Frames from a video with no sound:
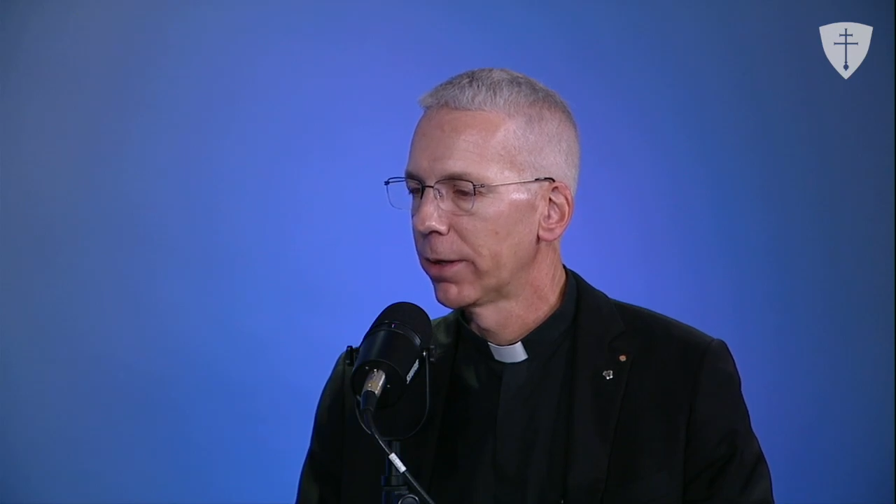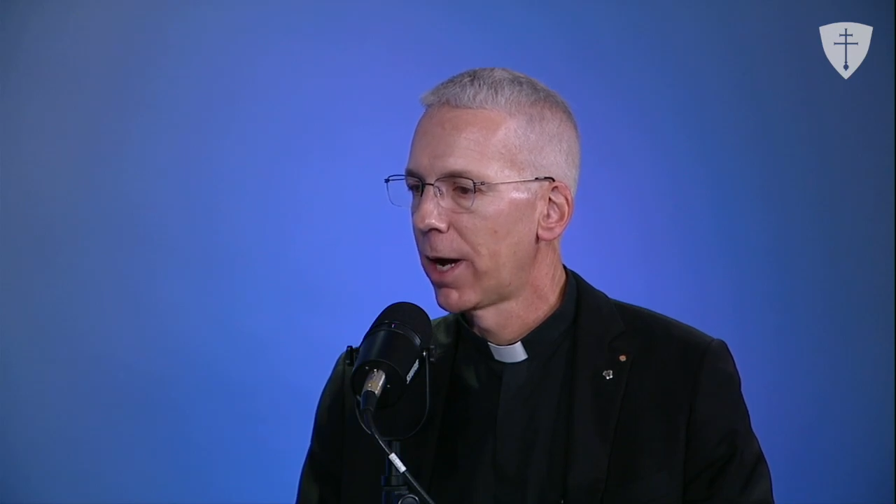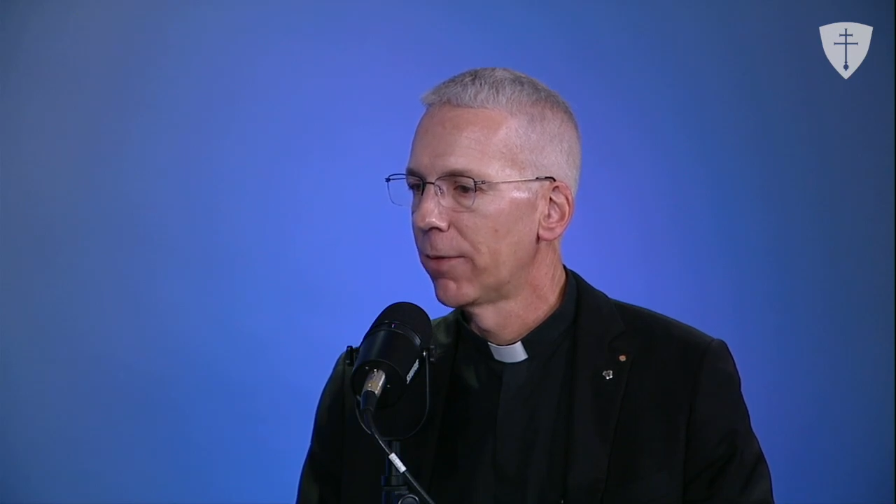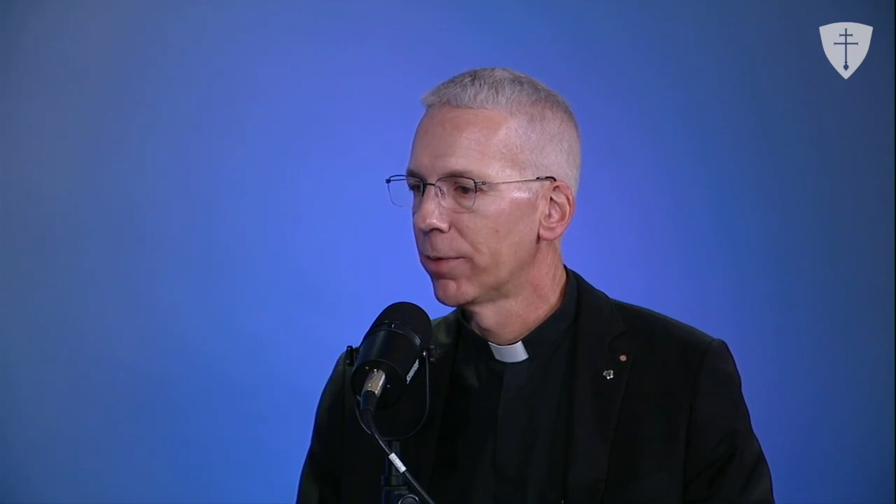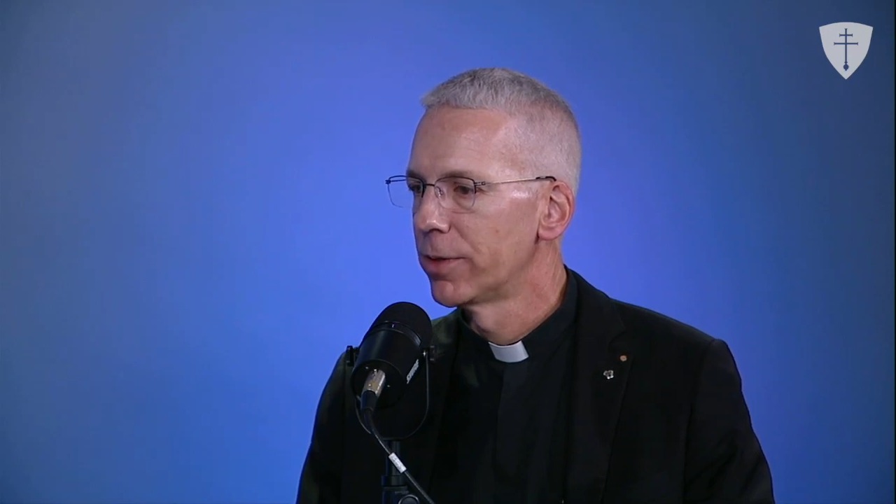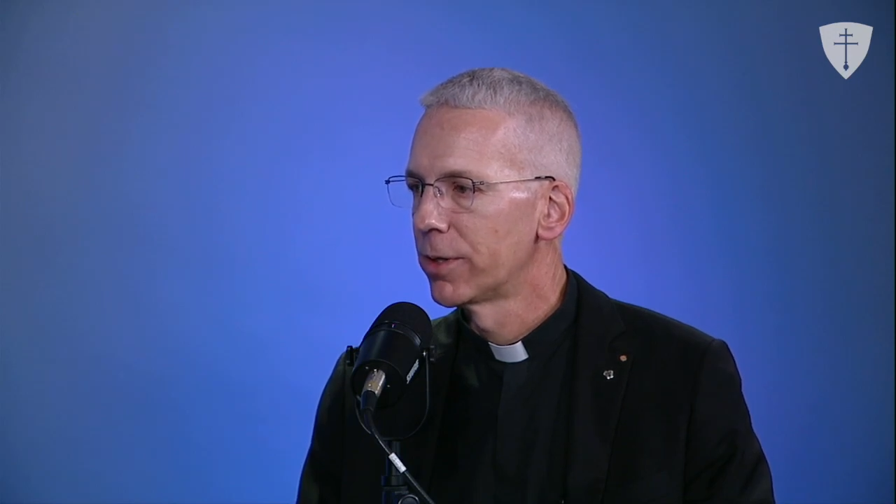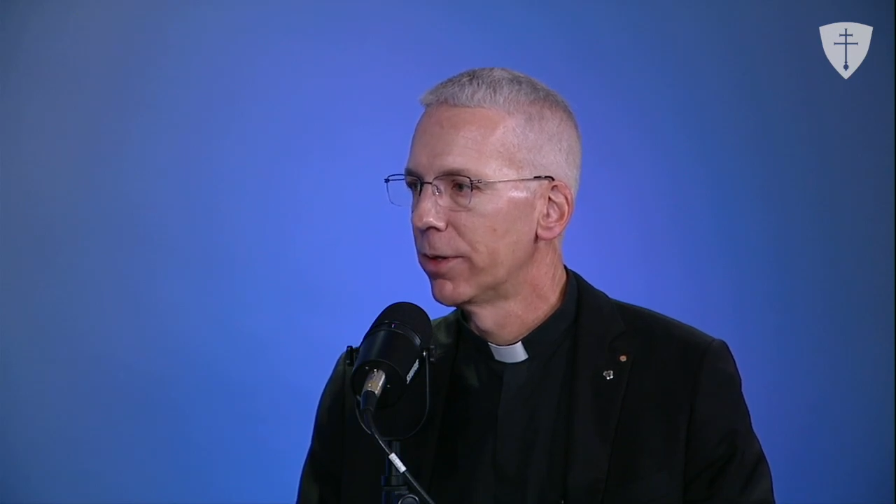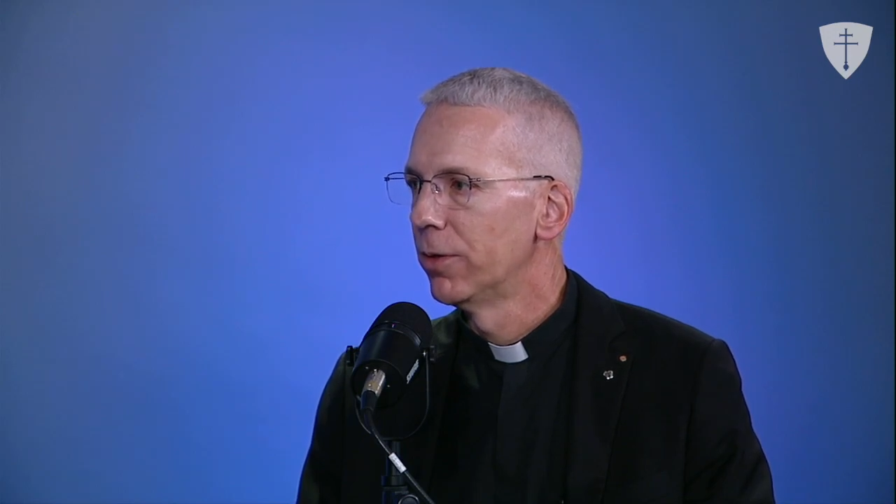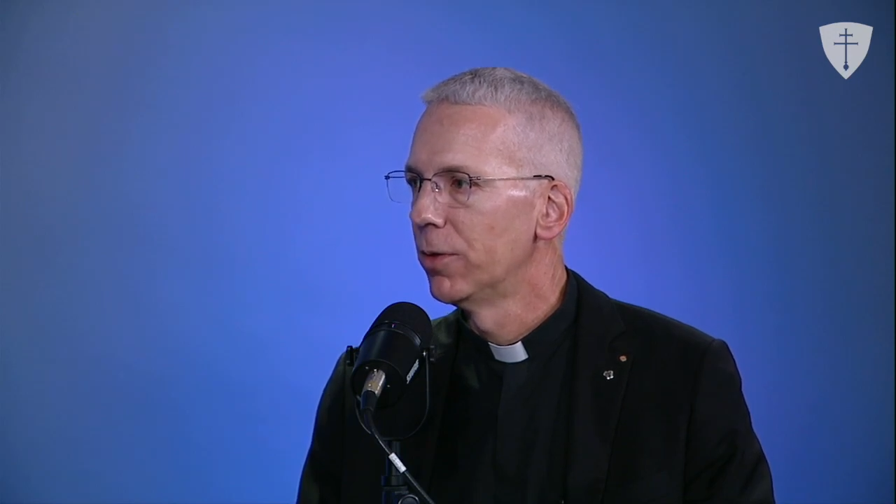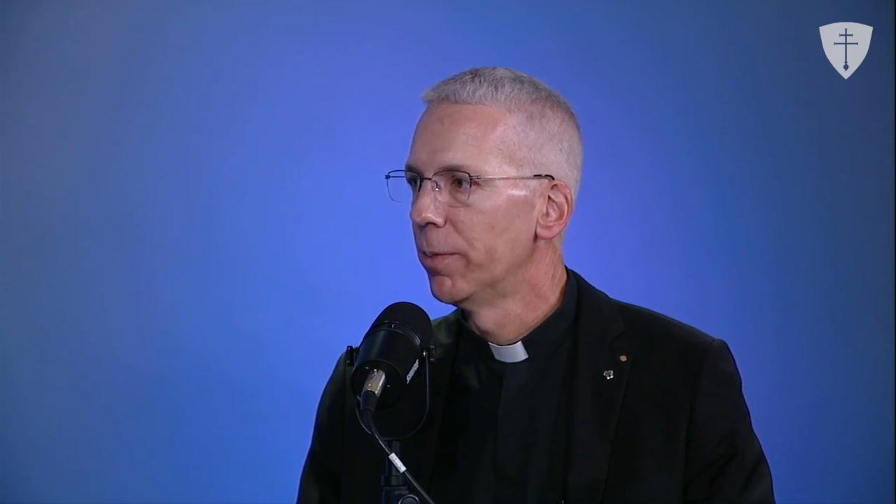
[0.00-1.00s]
conference to
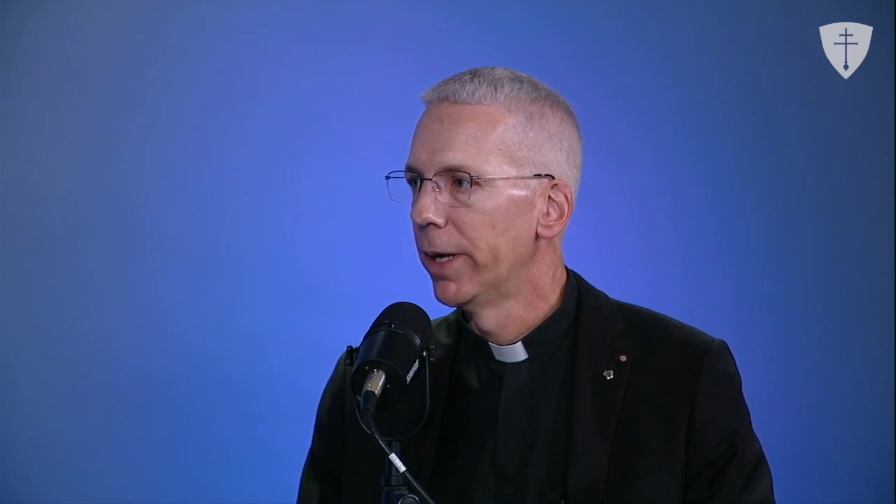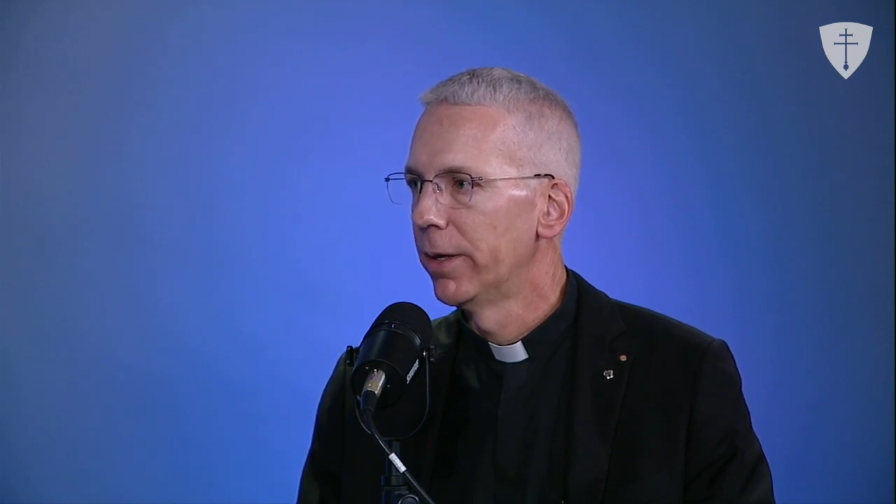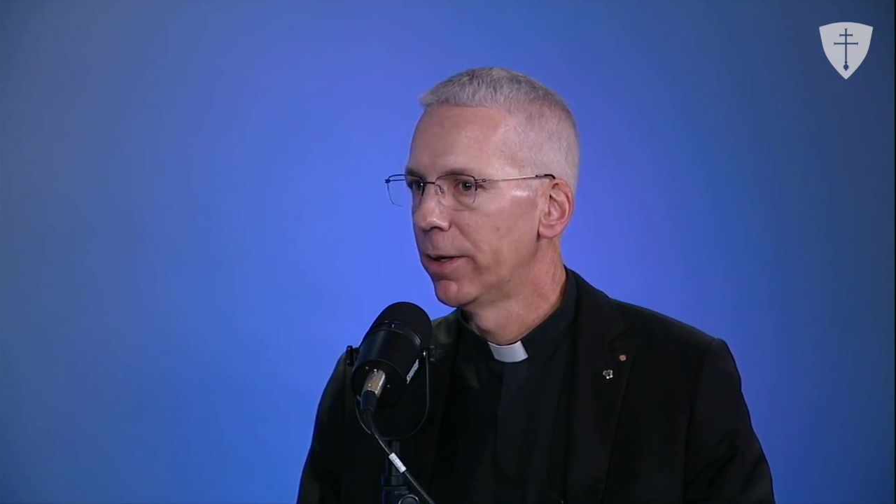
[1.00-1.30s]
the new men